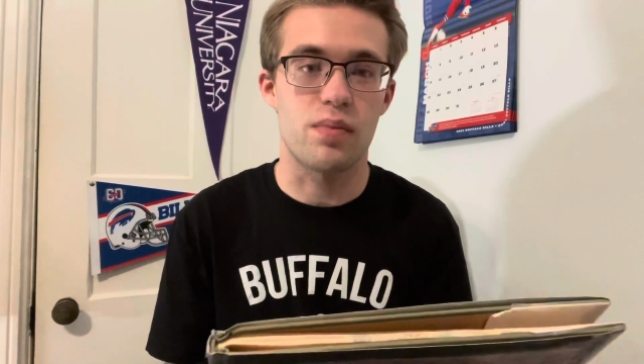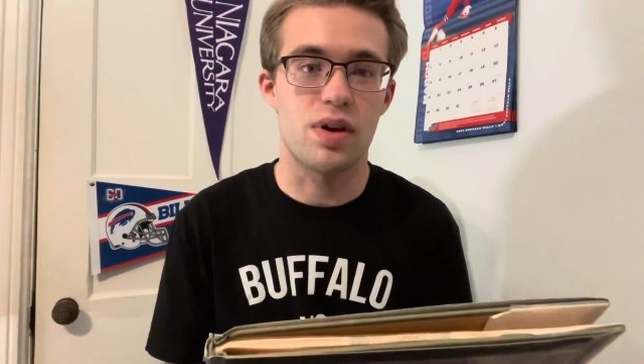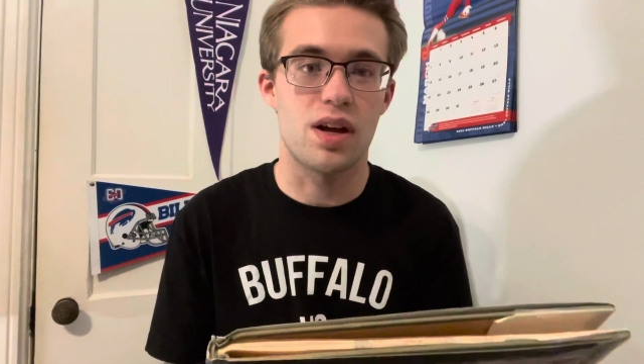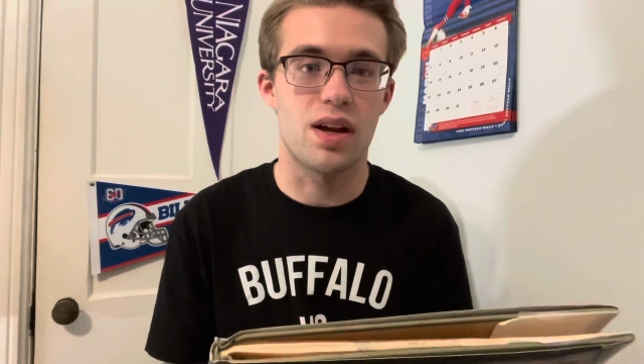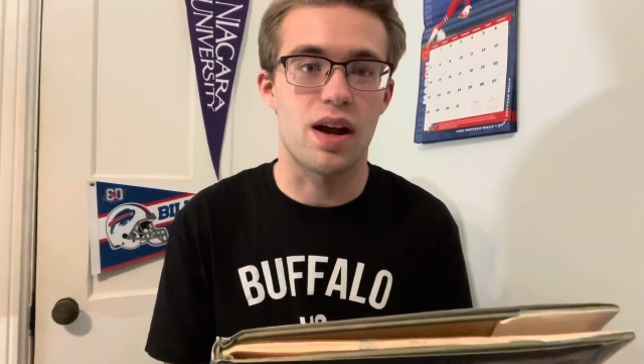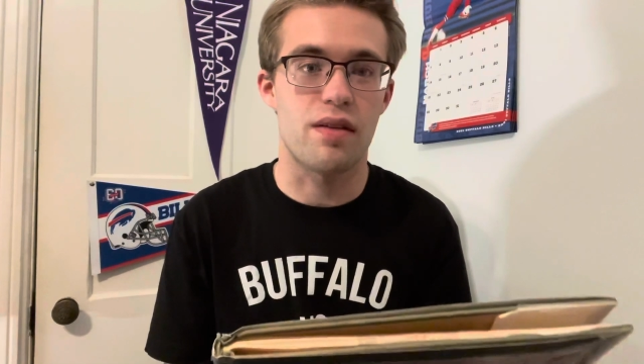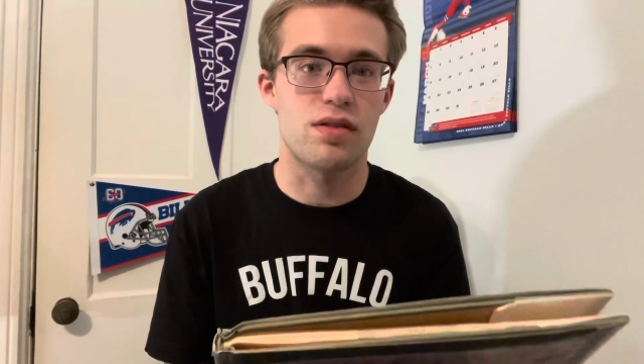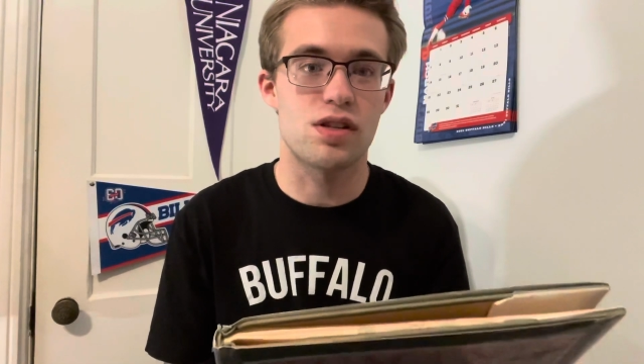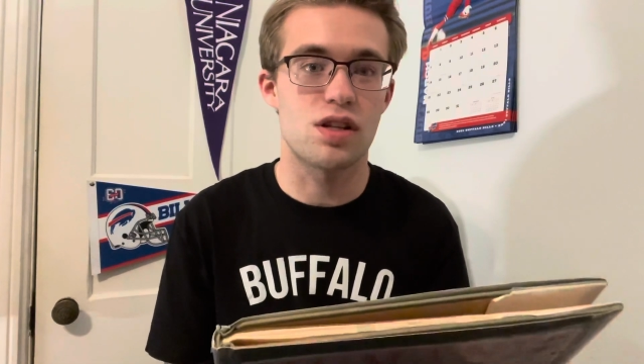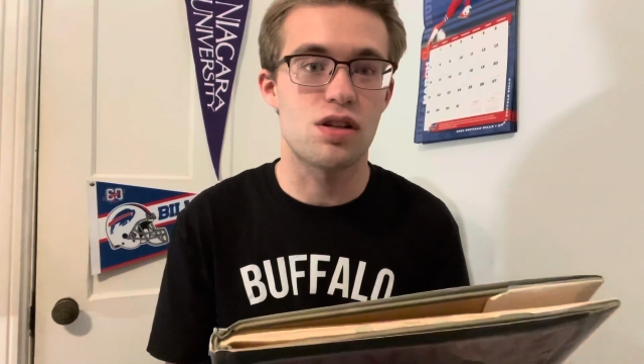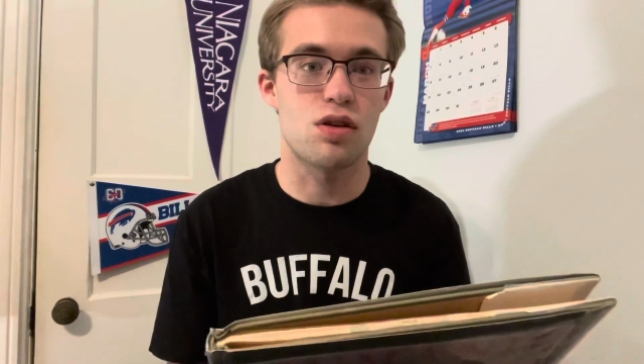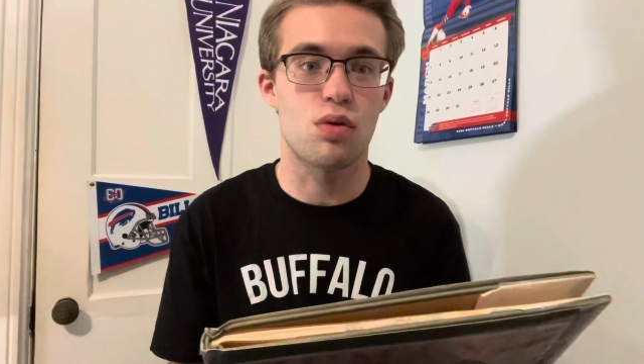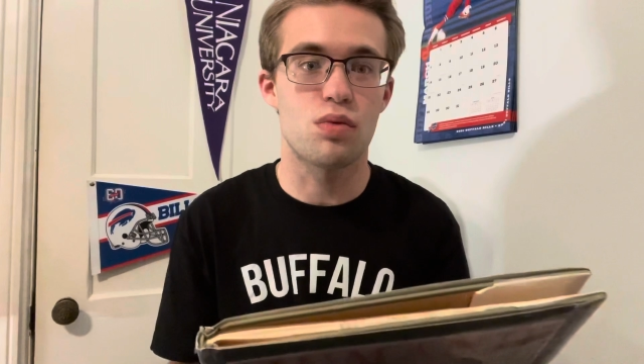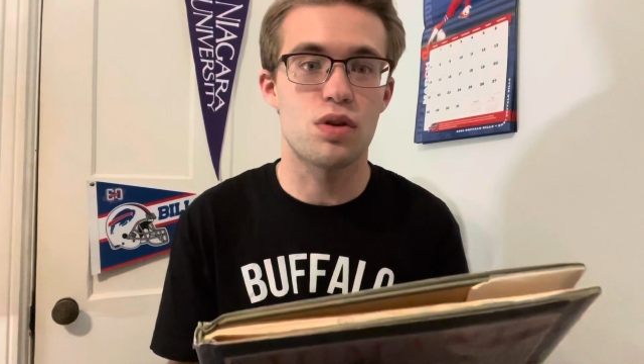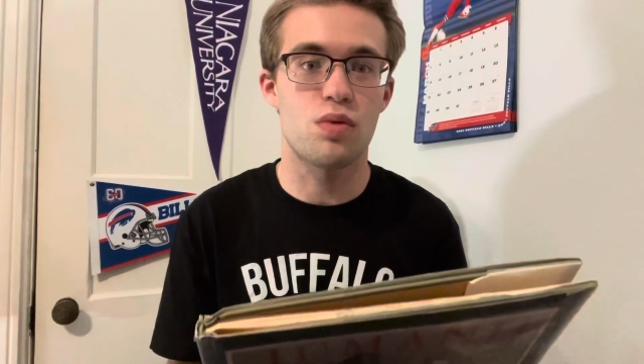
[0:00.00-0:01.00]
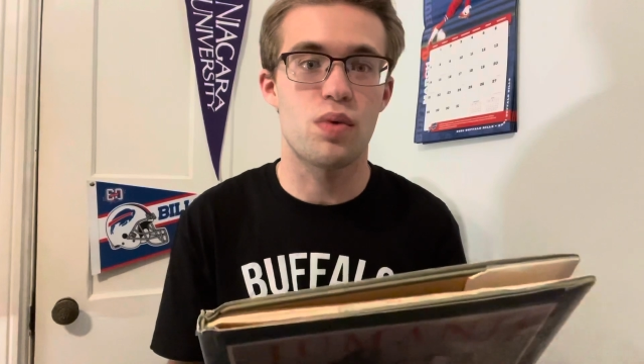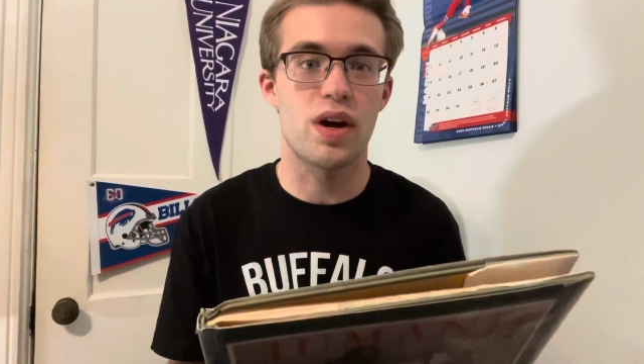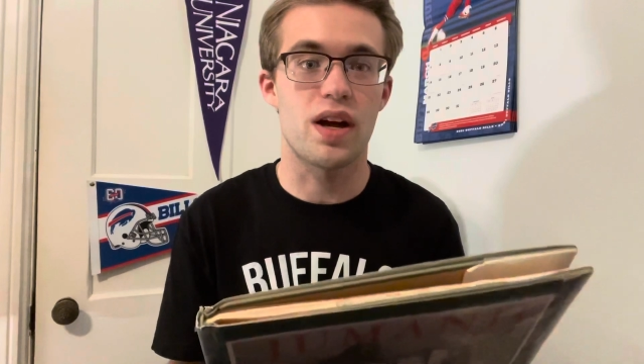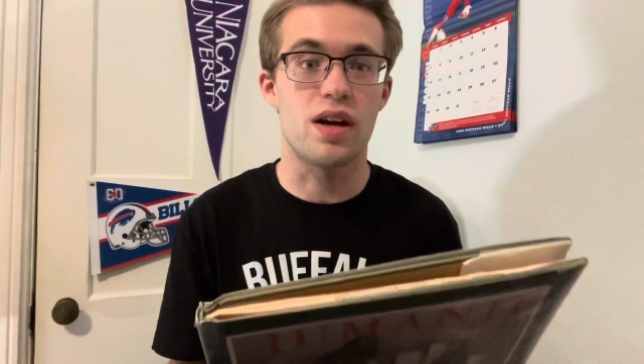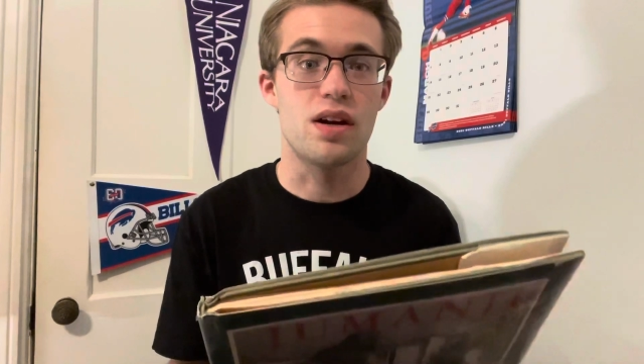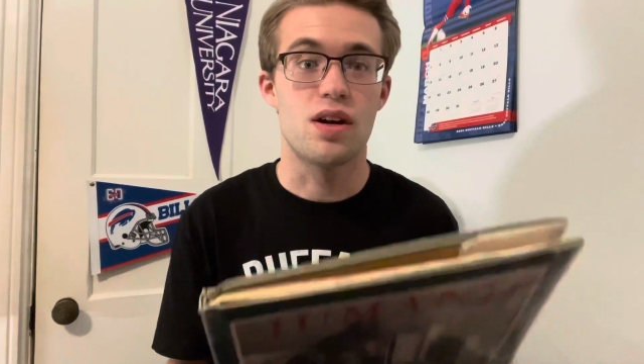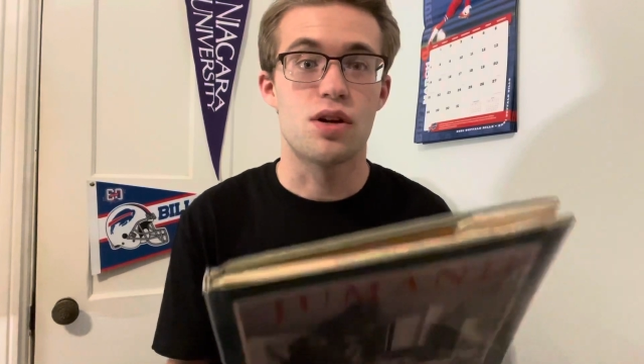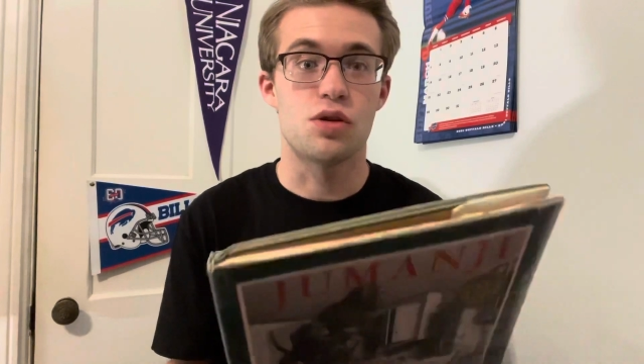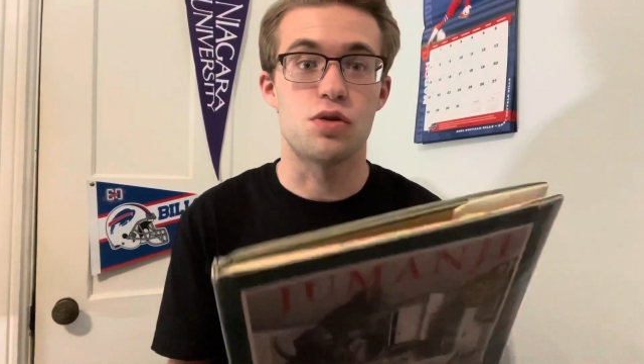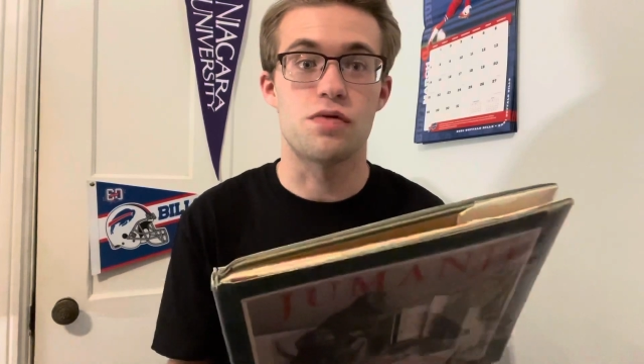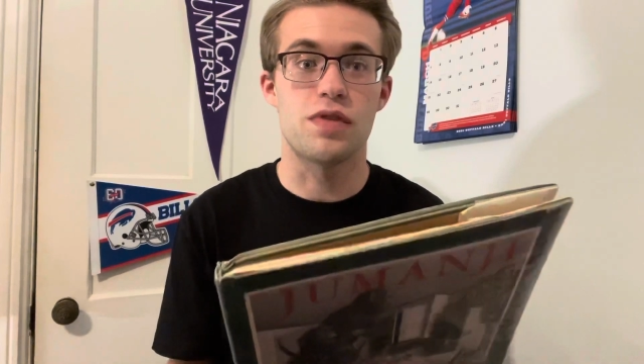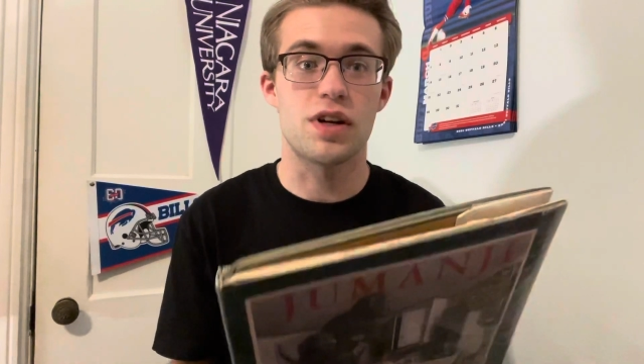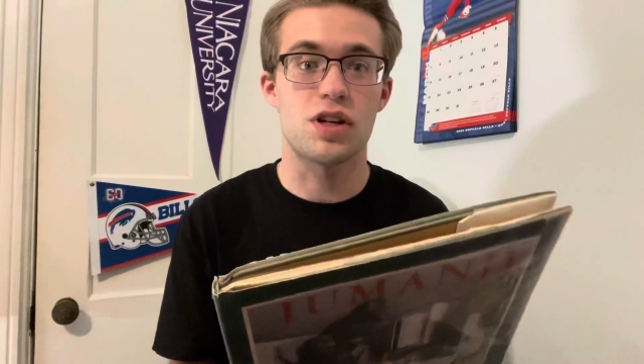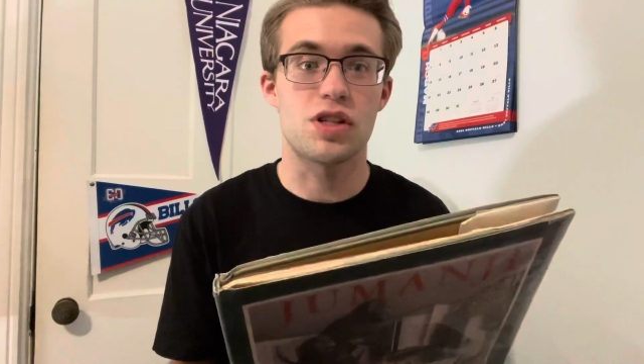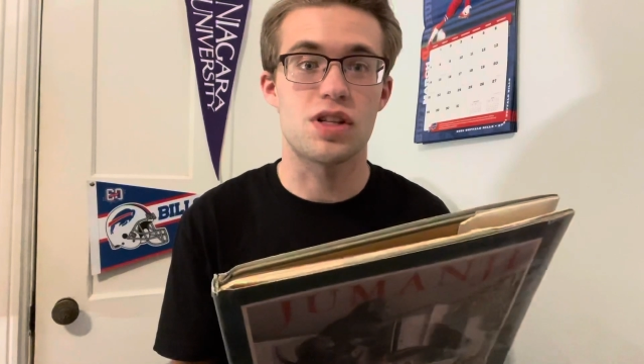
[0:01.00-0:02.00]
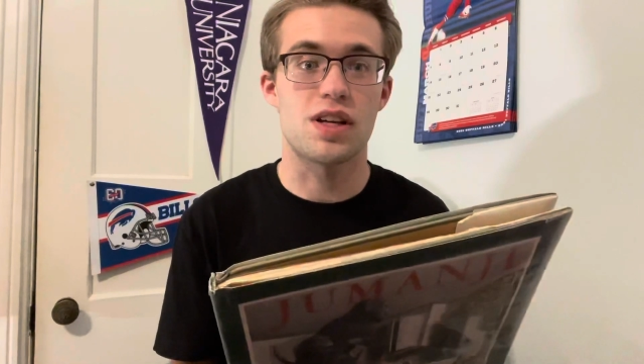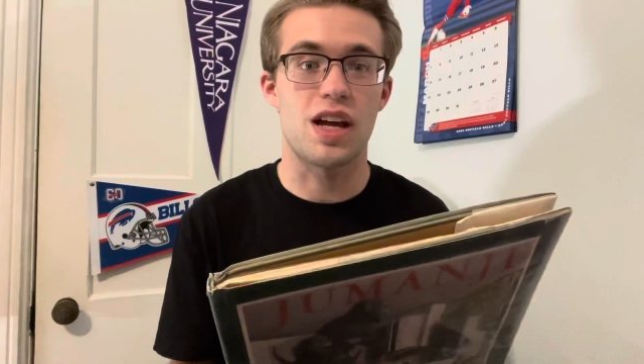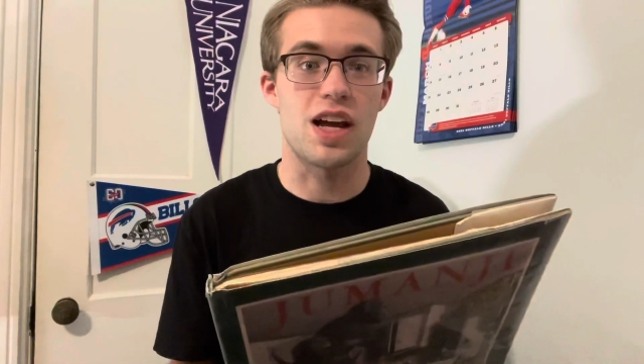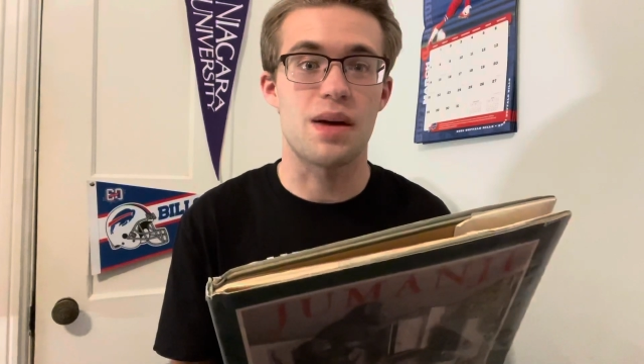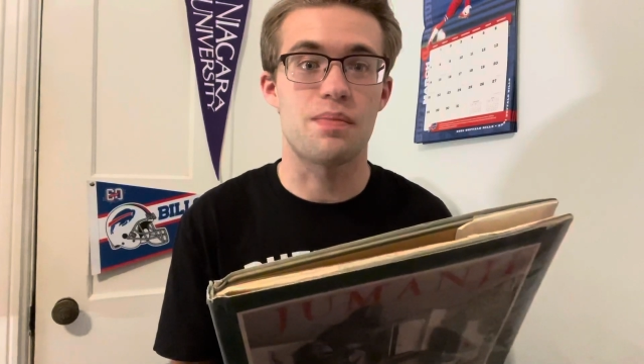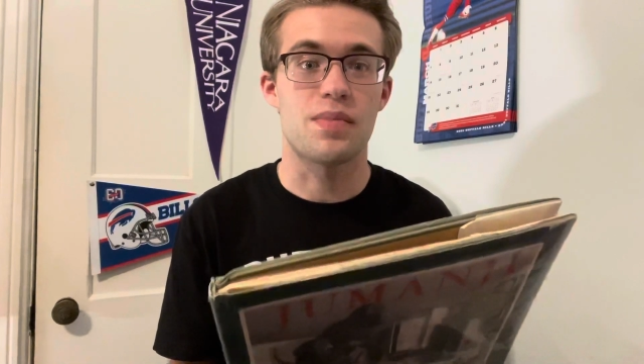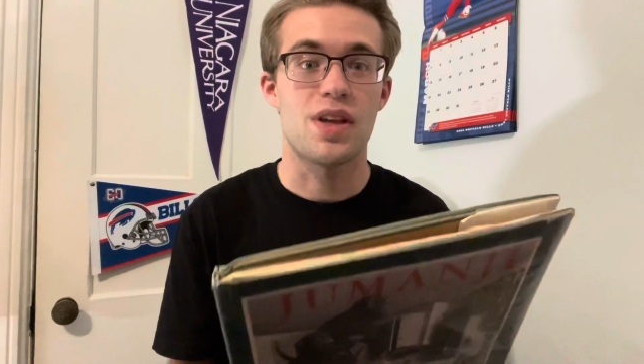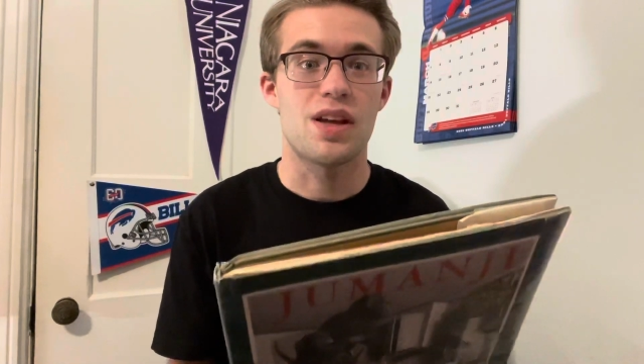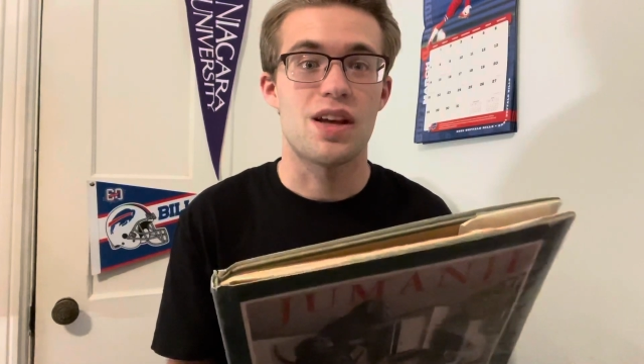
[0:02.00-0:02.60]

And obviously the only way to finish the game